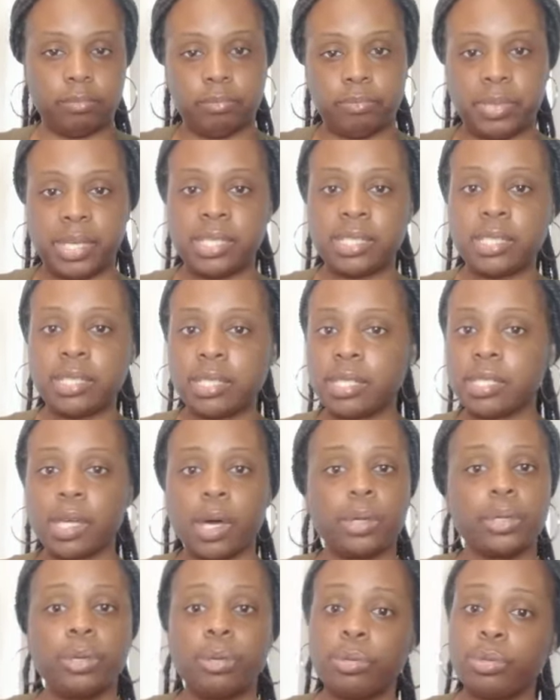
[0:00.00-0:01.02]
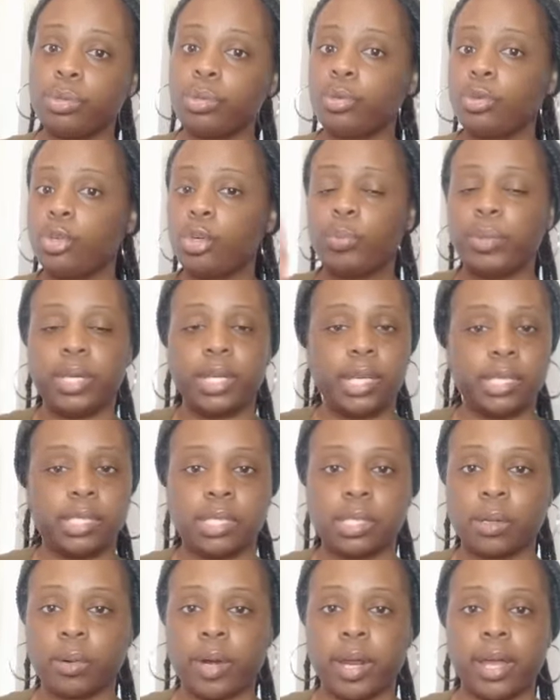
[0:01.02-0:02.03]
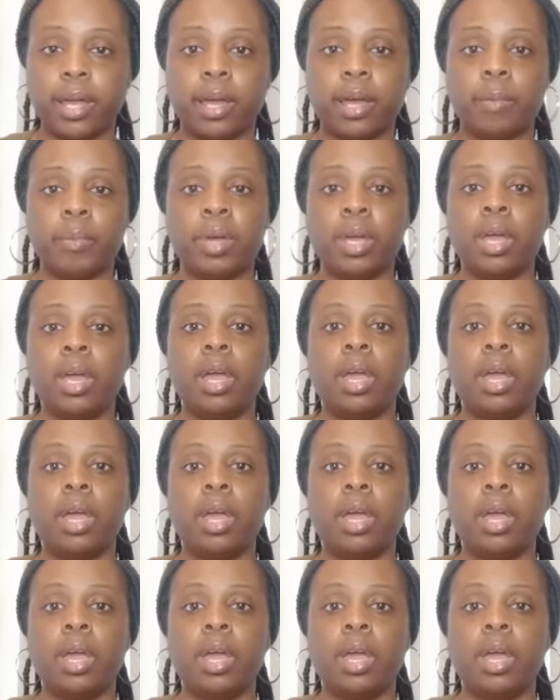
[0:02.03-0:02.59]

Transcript: businesses on YouTube and Instagram,